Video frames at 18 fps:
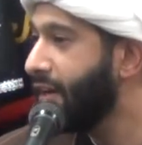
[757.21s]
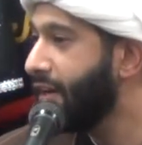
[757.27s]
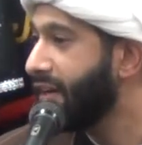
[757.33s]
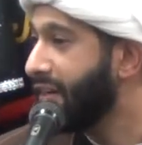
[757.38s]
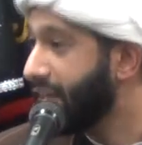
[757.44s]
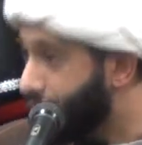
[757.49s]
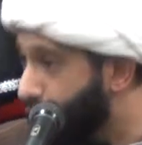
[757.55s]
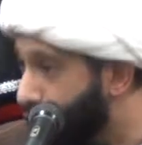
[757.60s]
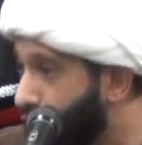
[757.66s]

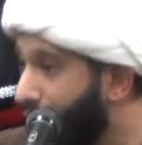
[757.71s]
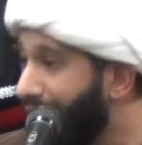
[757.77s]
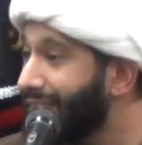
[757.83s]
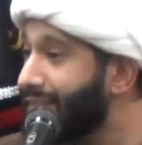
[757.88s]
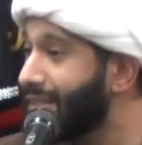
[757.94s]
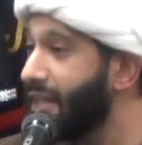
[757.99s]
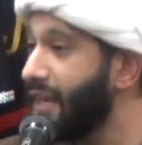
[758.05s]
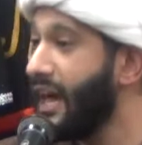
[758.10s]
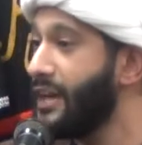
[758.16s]
There's a right
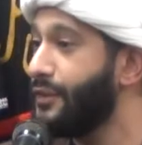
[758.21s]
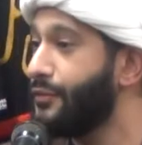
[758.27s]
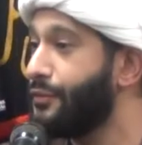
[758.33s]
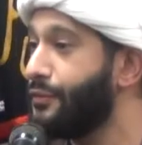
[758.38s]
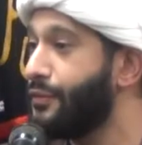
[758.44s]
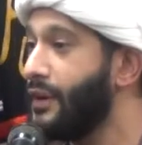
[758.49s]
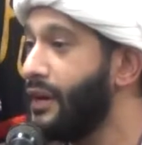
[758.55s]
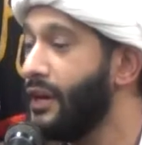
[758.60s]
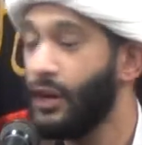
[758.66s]
to life.
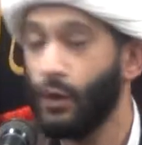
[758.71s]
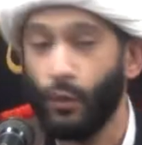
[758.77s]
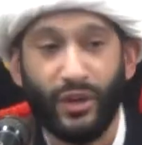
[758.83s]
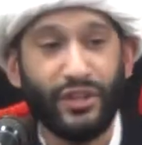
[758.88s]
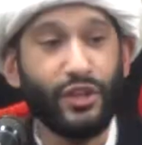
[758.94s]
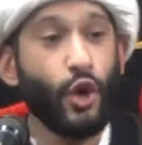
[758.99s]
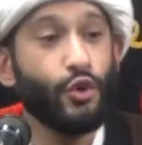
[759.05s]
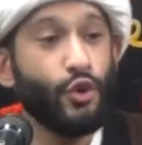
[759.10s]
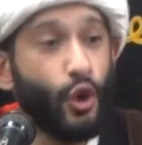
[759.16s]
We
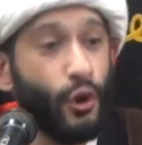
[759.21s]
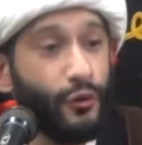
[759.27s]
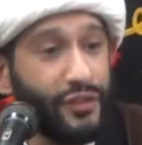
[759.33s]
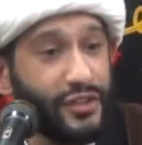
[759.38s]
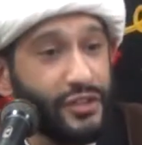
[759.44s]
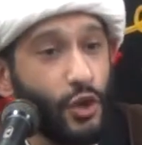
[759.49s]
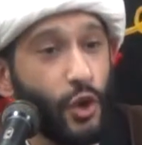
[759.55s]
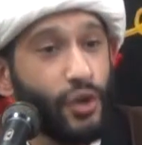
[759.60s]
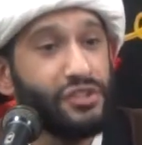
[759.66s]
don't know if
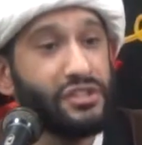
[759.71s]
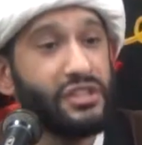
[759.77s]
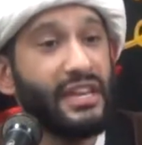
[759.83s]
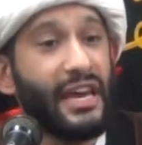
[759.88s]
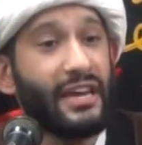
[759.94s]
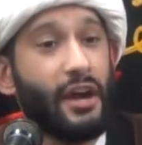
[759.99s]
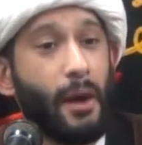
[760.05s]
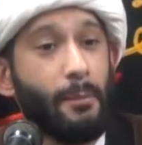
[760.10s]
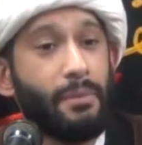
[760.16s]
he's going to
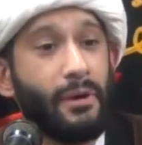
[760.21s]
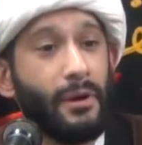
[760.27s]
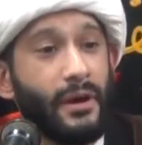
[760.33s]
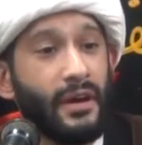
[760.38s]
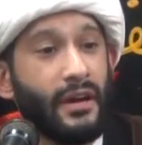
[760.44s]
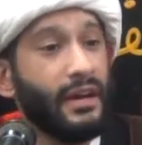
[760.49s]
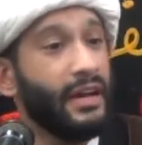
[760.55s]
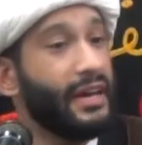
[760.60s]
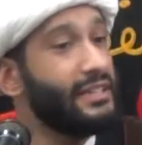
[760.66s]
get up.
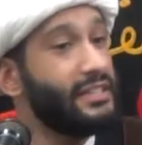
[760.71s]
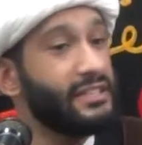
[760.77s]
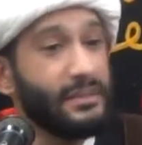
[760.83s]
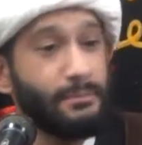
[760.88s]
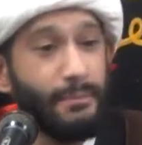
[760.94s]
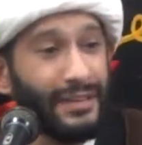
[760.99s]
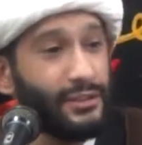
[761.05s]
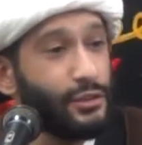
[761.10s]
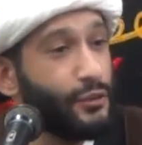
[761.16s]
It doesn't
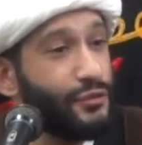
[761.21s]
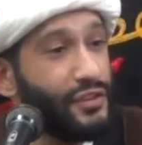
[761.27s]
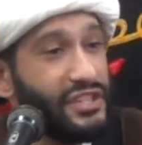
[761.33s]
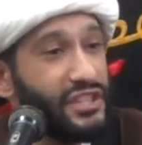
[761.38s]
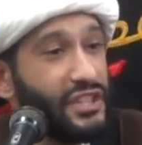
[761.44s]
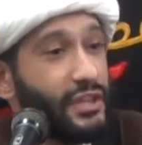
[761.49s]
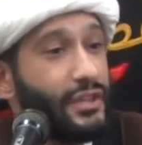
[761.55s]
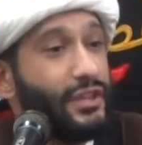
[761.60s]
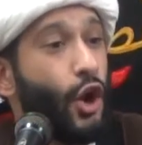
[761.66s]
matter if he's
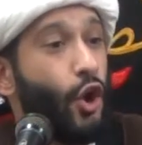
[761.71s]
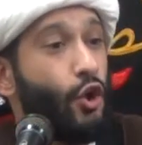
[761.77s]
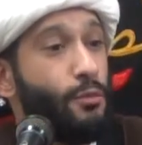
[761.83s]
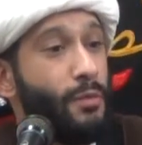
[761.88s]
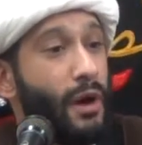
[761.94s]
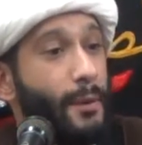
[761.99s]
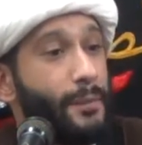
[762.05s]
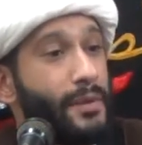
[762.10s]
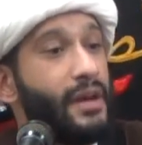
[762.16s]
in a
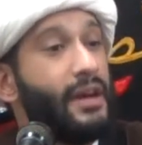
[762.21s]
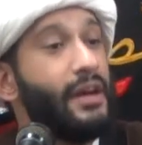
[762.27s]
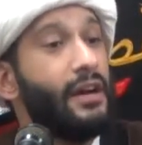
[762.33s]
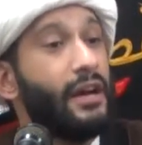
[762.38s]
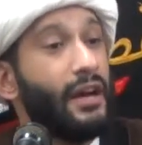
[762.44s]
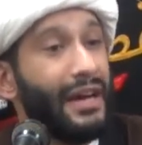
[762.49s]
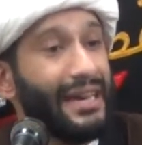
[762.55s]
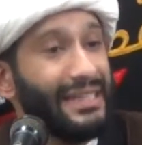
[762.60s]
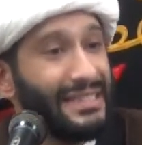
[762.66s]
coma.
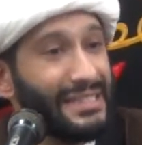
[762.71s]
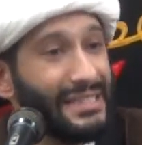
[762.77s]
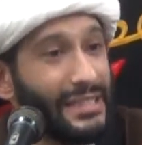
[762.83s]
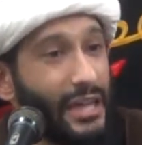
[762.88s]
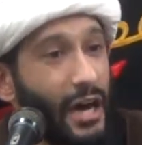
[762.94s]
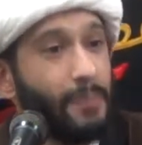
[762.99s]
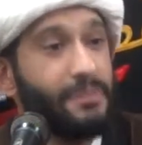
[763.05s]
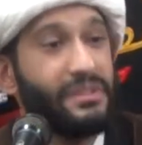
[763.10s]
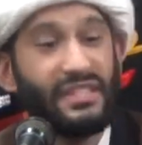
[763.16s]

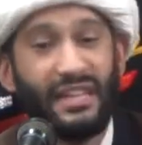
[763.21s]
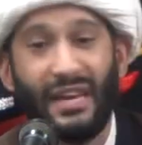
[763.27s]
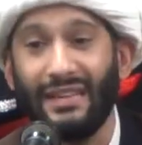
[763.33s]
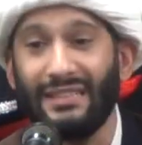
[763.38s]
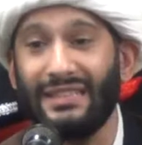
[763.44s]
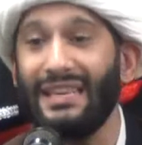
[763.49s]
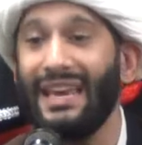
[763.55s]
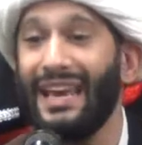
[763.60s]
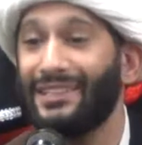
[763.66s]
Islam
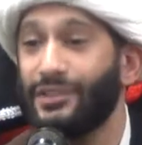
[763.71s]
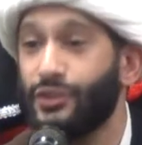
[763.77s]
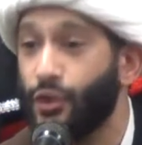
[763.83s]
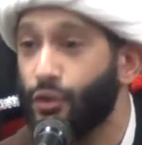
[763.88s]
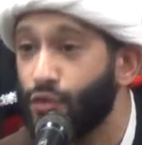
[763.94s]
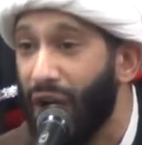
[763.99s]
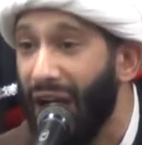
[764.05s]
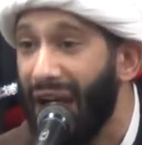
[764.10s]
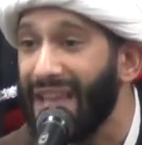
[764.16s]
says he has the
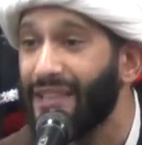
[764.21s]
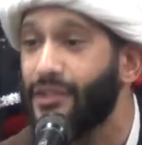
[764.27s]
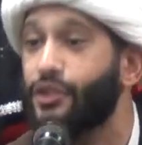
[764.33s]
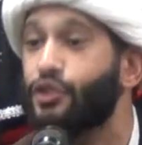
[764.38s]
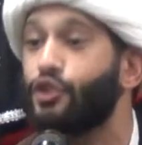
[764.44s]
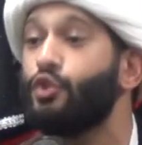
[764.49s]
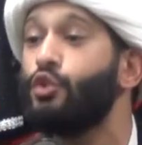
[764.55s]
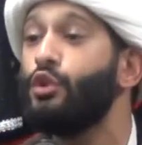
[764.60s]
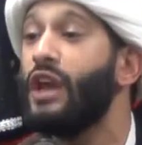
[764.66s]
right
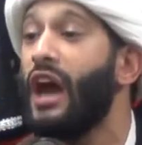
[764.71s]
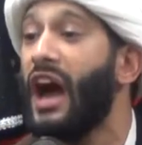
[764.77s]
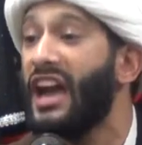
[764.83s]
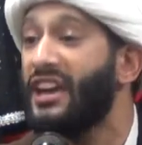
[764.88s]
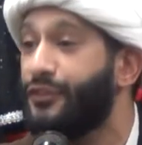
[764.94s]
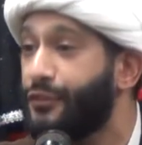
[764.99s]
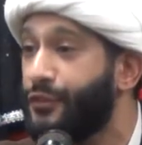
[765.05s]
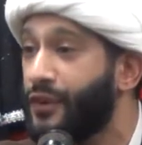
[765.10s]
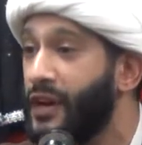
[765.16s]
to
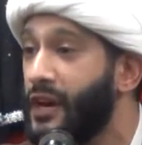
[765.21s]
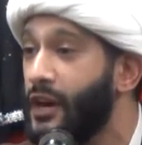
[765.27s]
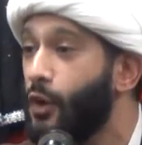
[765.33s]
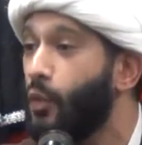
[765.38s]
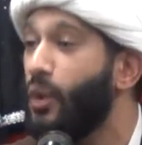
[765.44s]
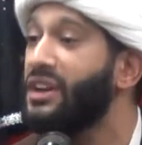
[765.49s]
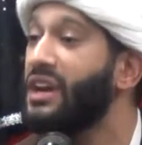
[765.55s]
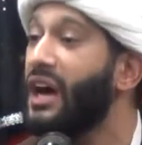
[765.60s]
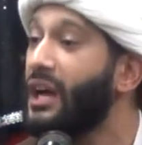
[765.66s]
life.
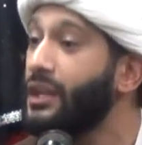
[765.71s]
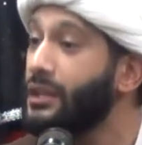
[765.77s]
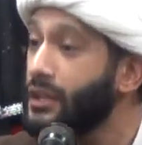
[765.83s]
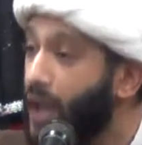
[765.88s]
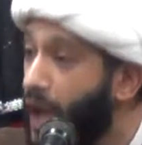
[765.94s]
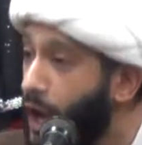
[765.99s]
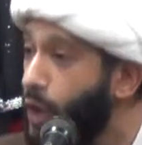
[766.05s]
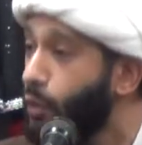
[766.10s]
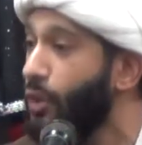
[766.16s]
When
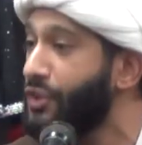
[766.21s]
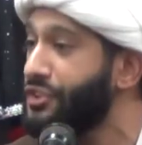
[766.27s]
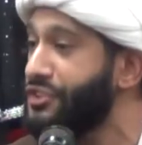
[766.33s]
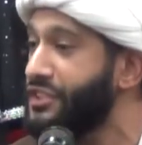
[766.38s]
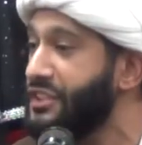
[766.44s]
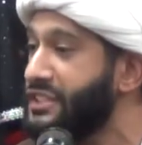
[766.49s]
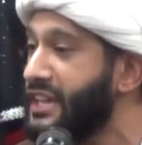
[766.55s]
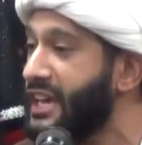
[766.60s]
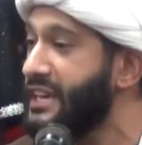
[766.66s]
Allah wants
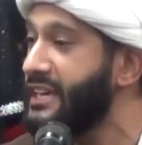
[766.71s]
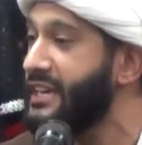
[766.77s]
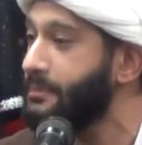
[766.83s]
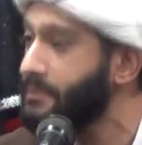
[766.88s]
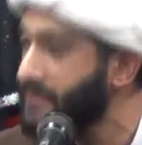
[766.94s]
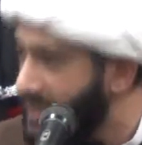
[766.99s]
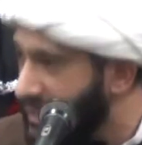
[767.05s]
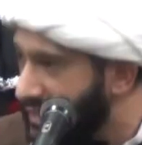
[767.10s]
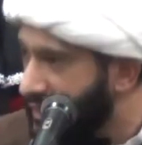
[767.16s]
to take
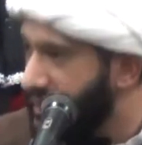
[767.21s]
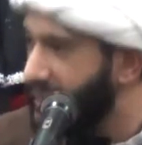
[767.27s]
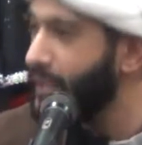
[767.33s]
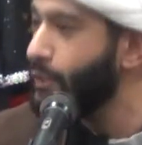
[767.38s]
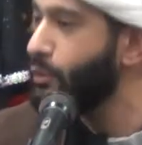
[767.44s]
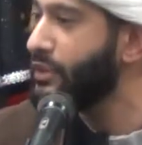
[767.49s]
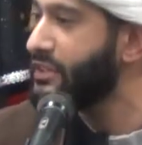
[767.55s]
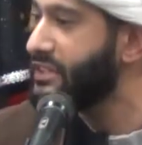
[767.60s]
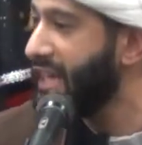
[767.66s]
him, He
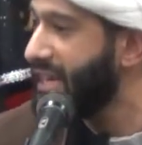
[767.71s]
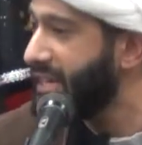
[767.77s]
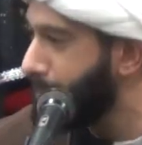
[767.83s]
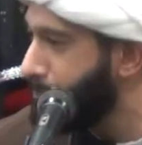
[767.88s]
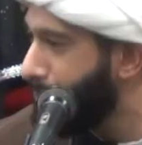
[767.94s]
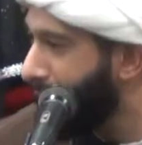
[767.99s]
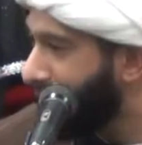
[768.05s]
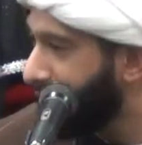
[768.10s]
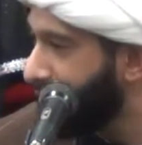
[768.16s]
will take
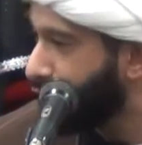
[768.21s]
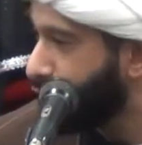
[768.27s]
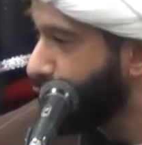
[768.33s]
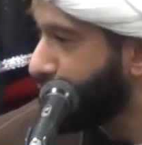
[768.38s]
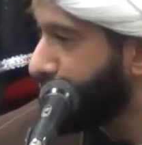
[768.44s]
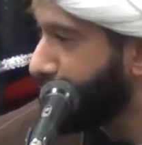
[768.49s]
him back into His